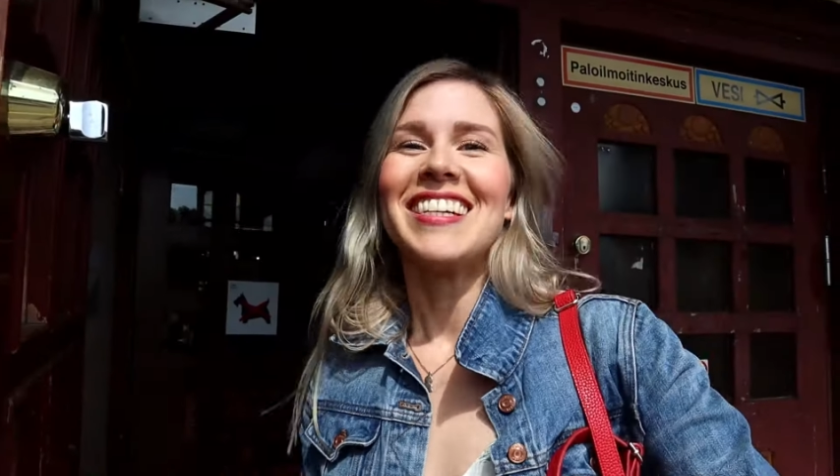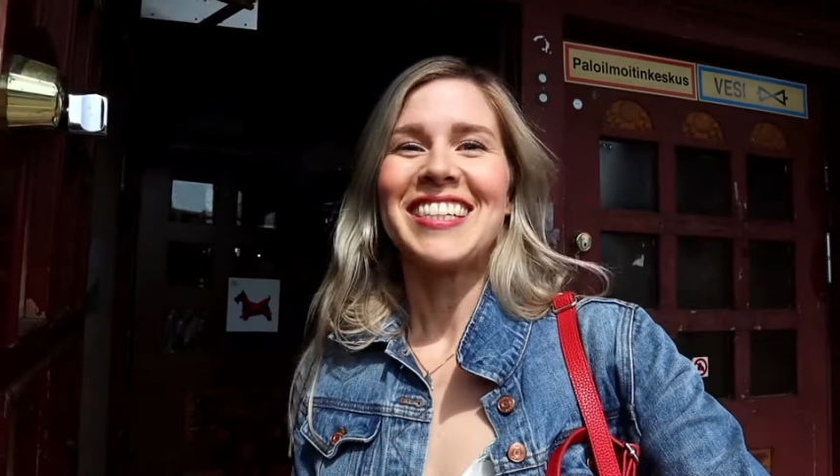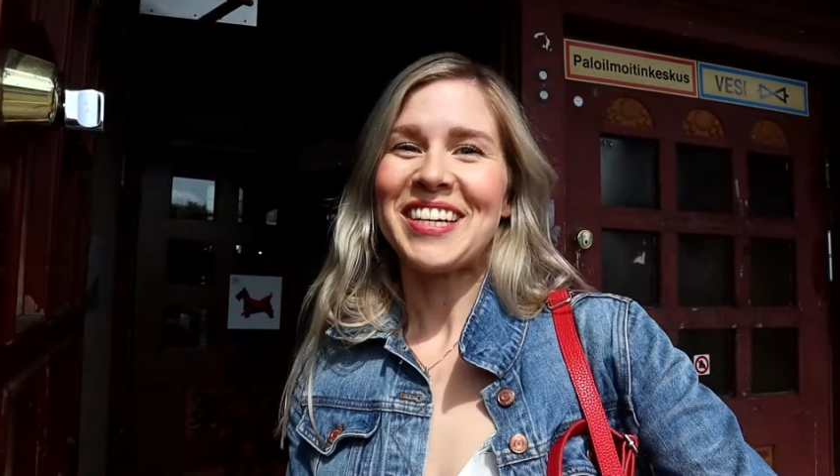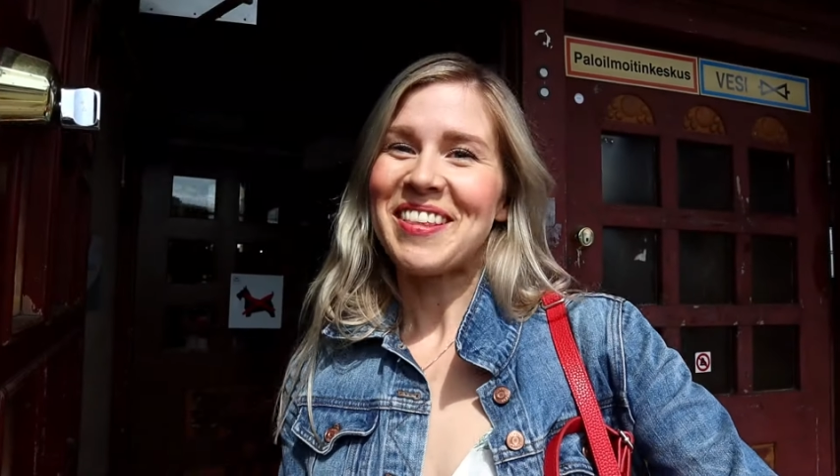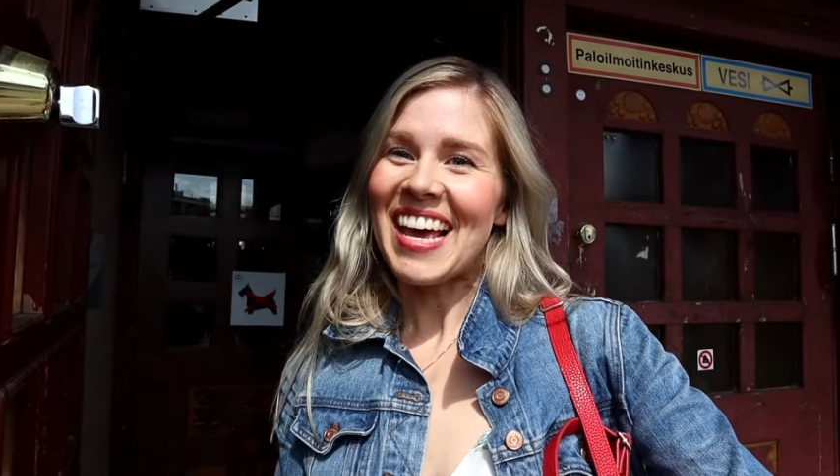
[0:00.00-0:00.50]

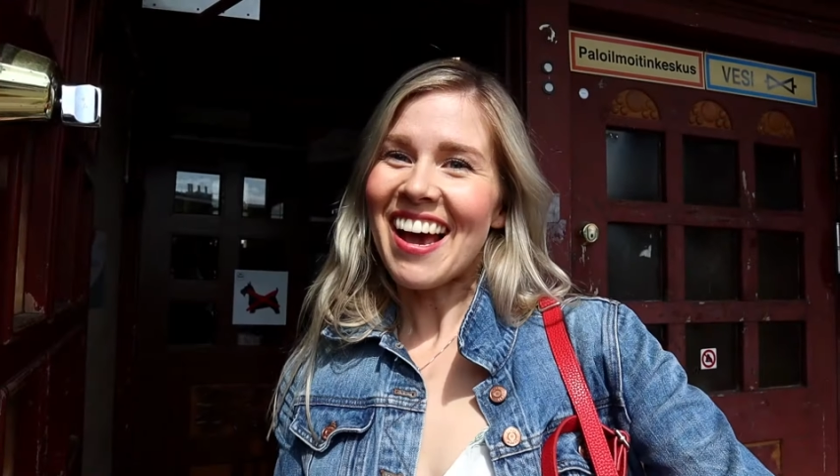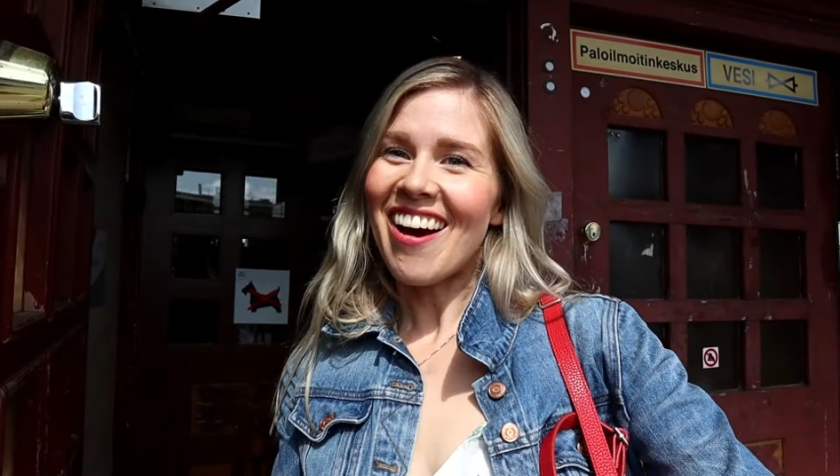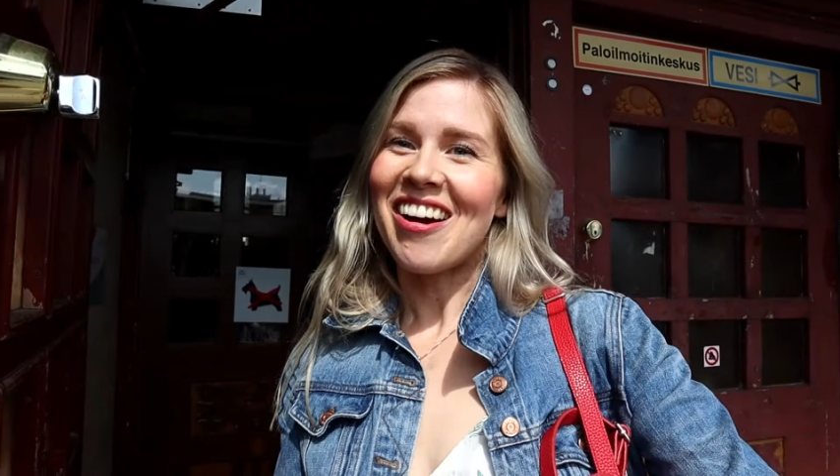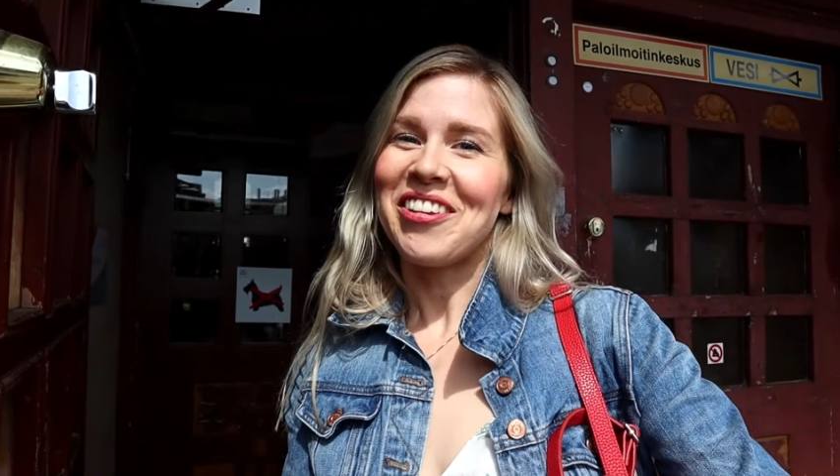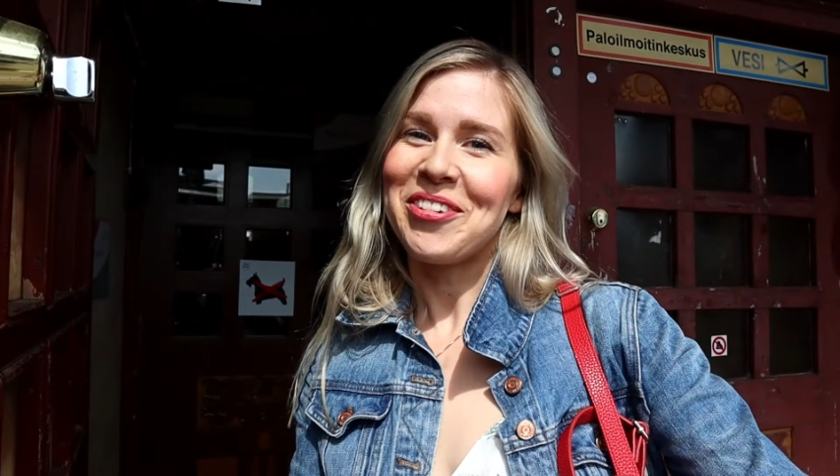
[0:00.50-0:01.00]
So there
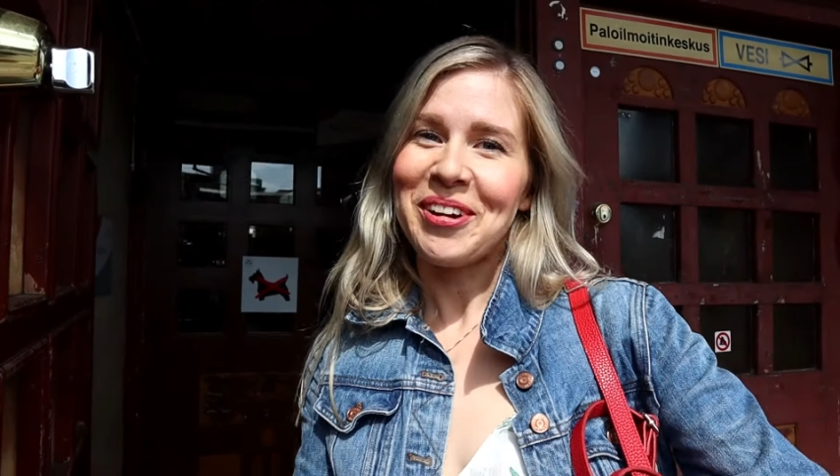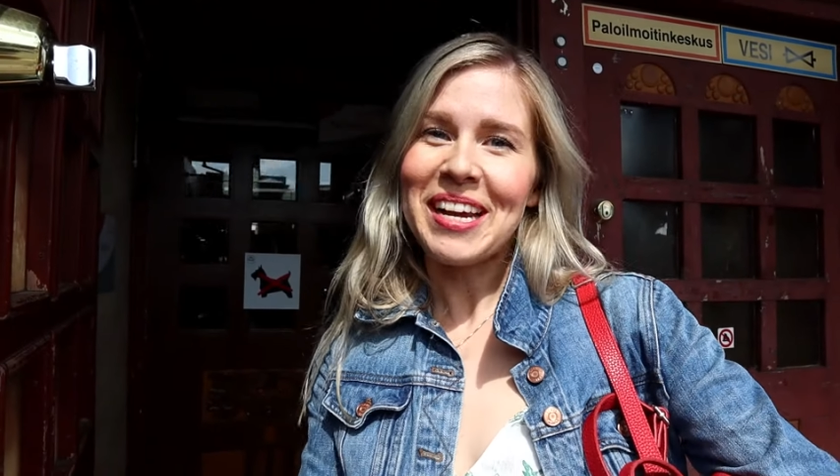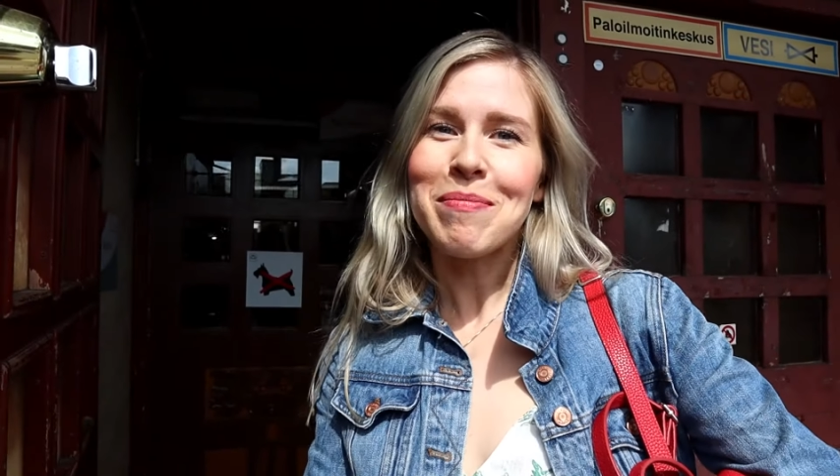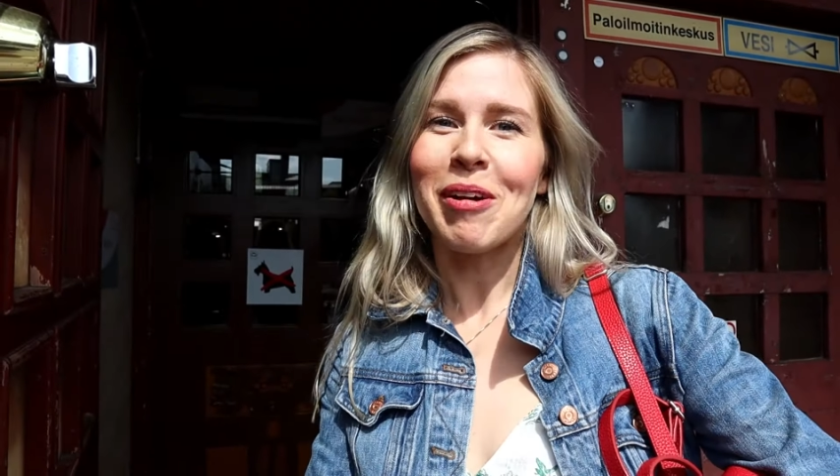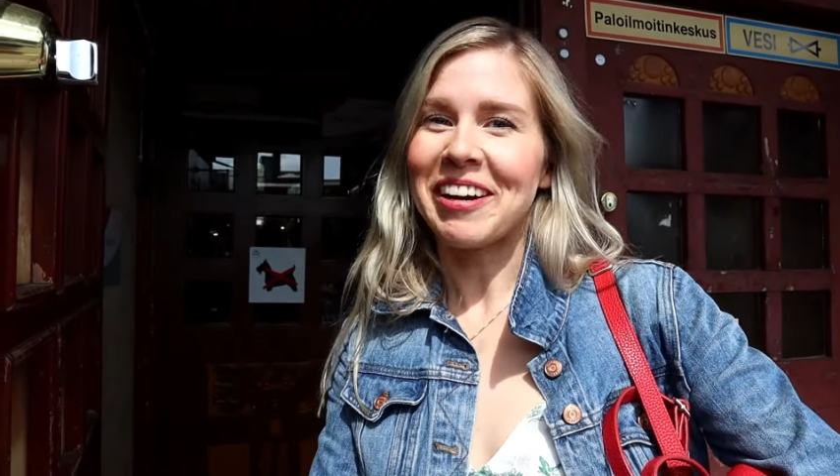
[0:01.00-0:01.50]
are
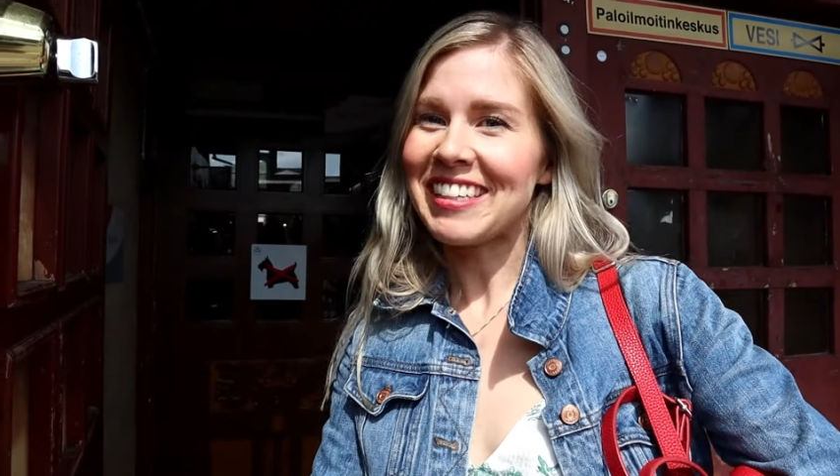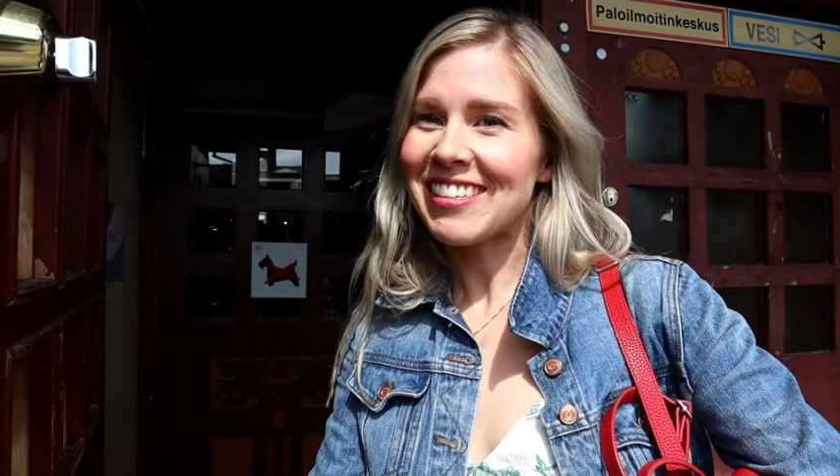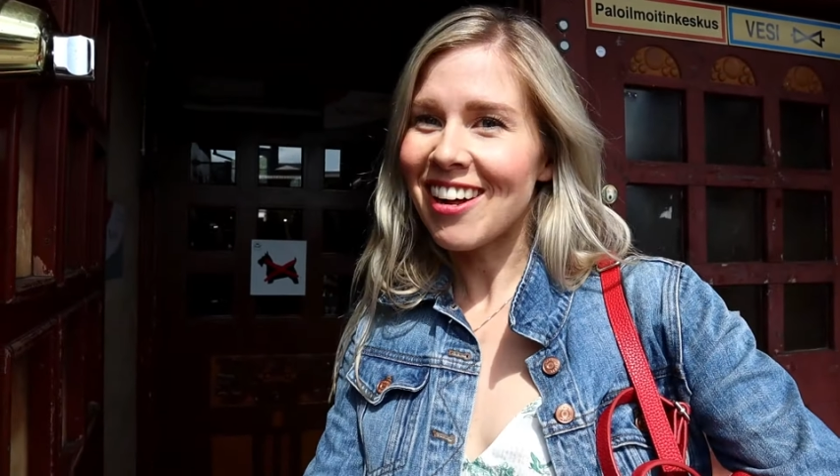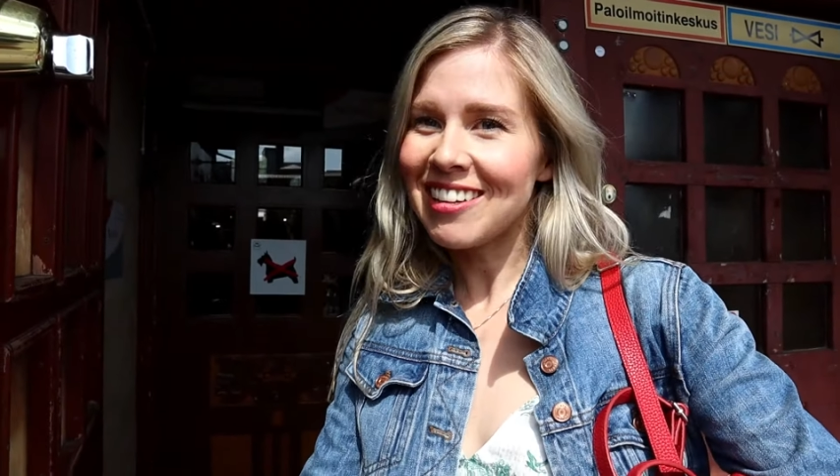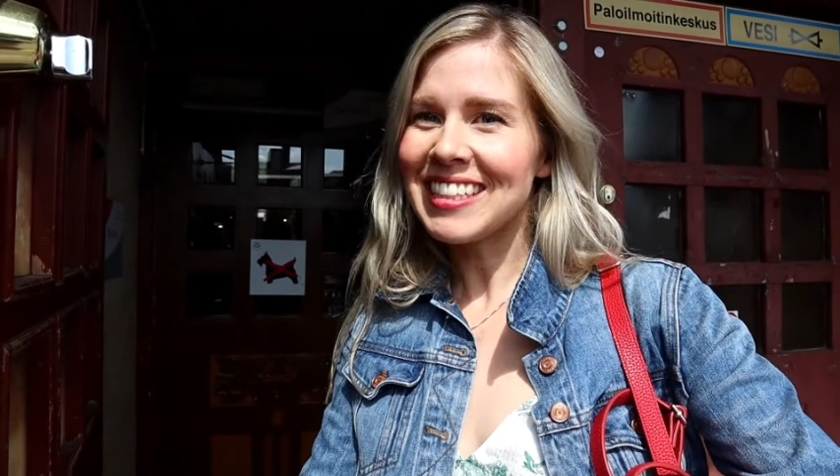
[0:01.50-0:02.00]
3 market
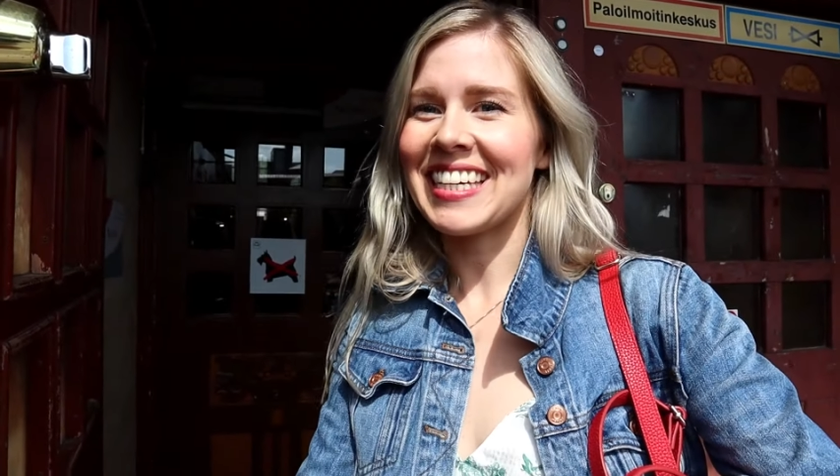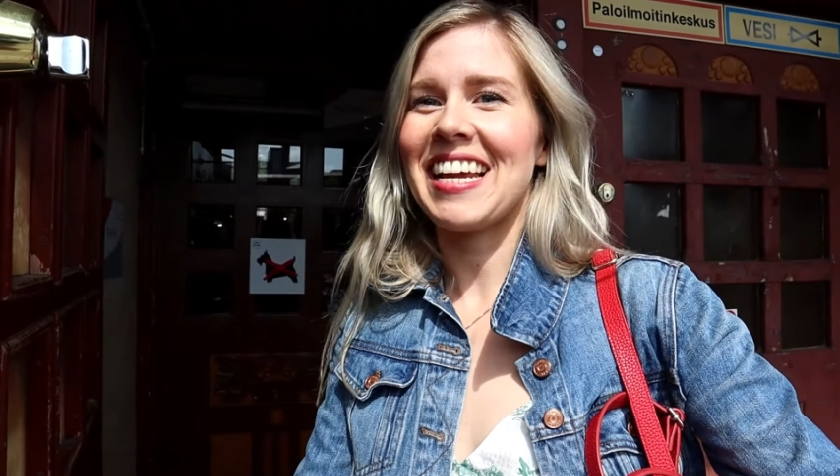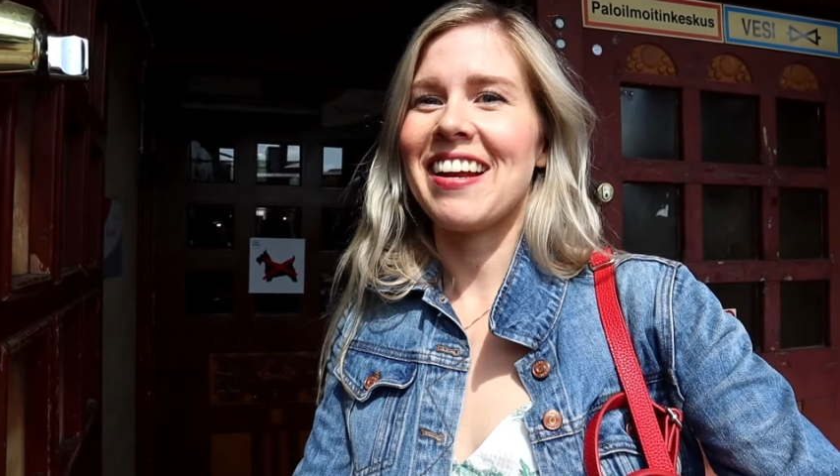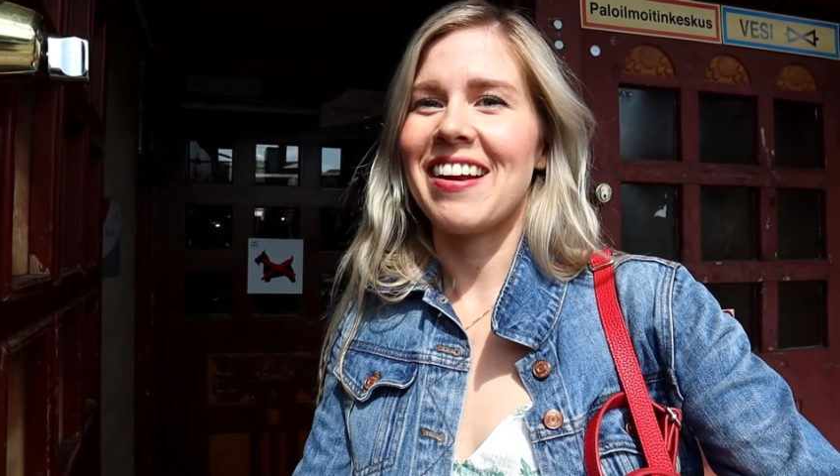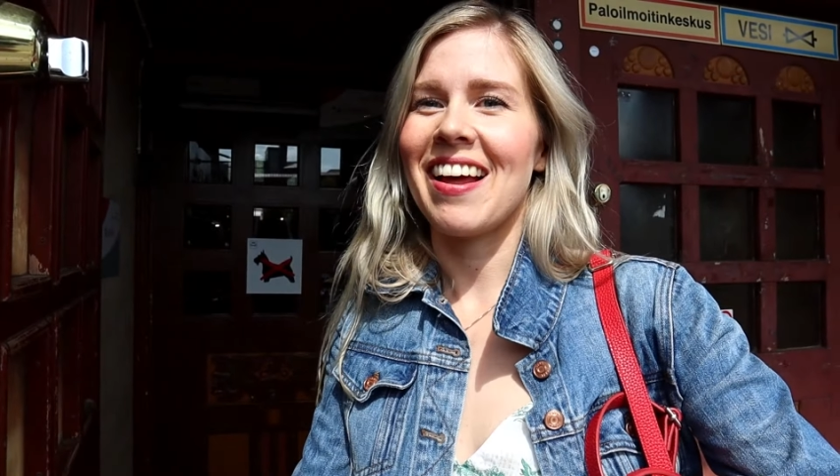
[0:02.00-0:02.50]
halls
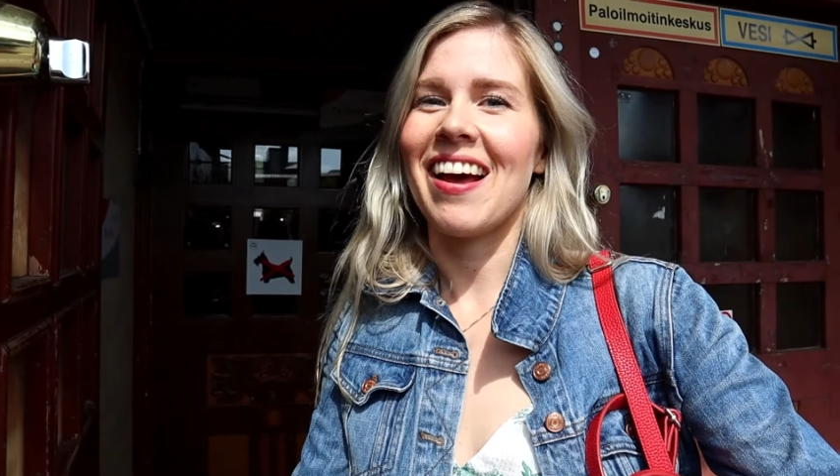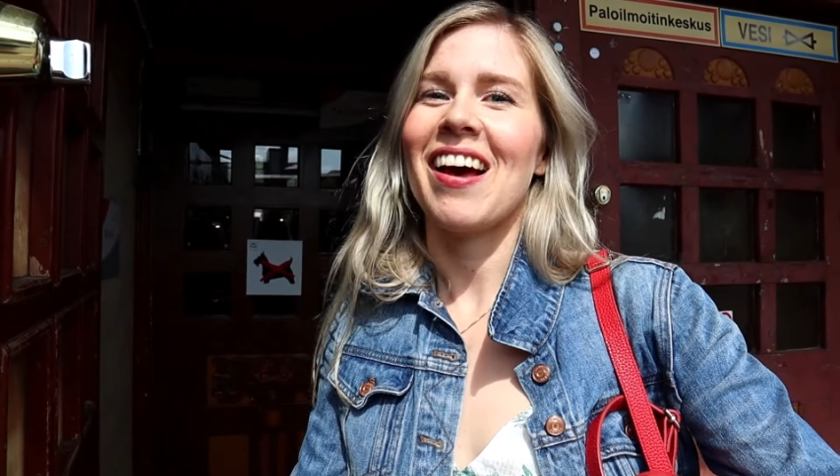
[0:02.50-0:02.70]
in